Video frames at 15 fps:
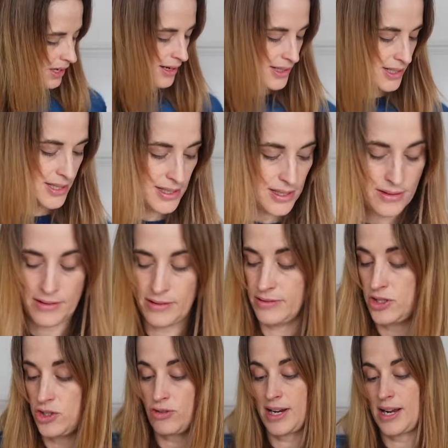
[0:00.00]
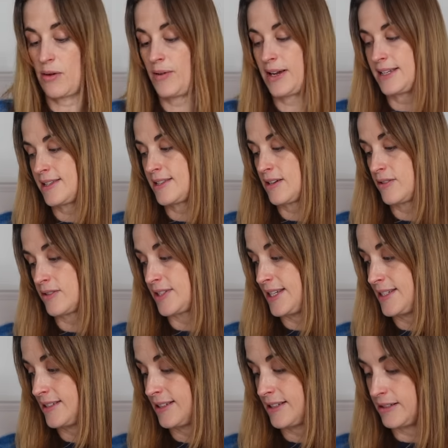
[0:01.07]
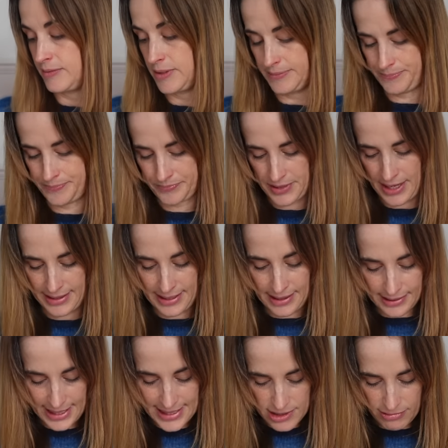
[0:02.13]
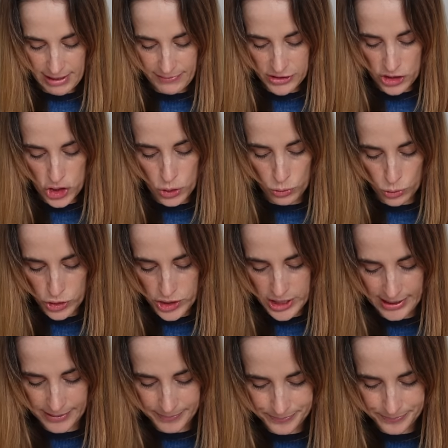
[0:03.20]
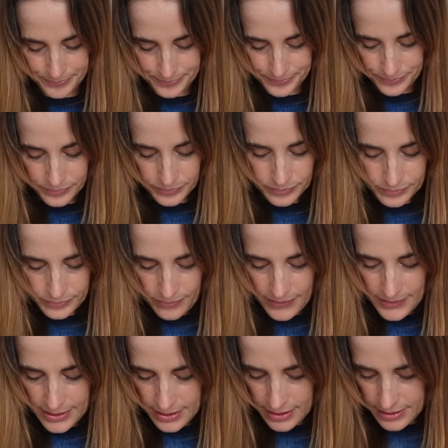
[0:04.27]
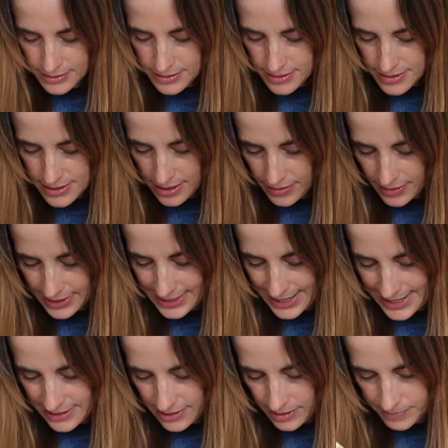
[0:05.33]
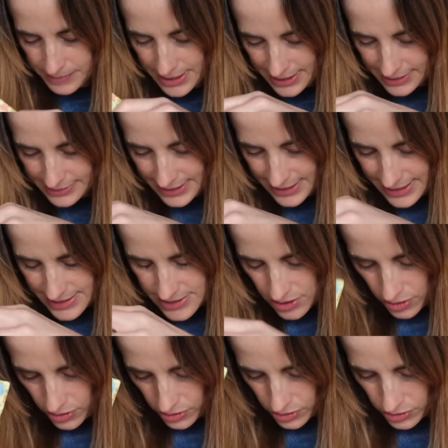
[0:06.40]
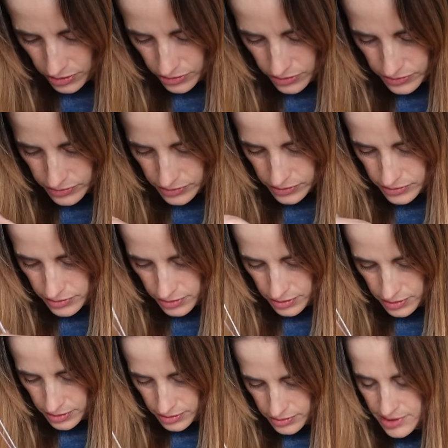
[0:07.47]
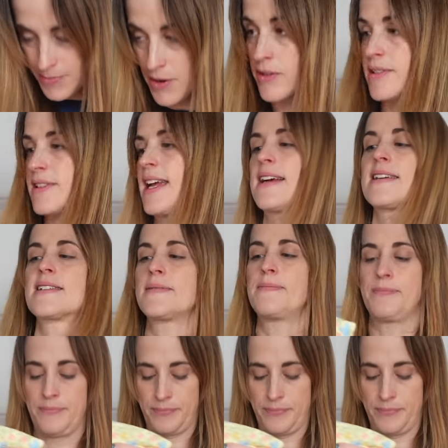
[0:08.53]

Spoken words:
I just straight away started another one, and these are even shorter. So again, I'm knitting these on smart sticks,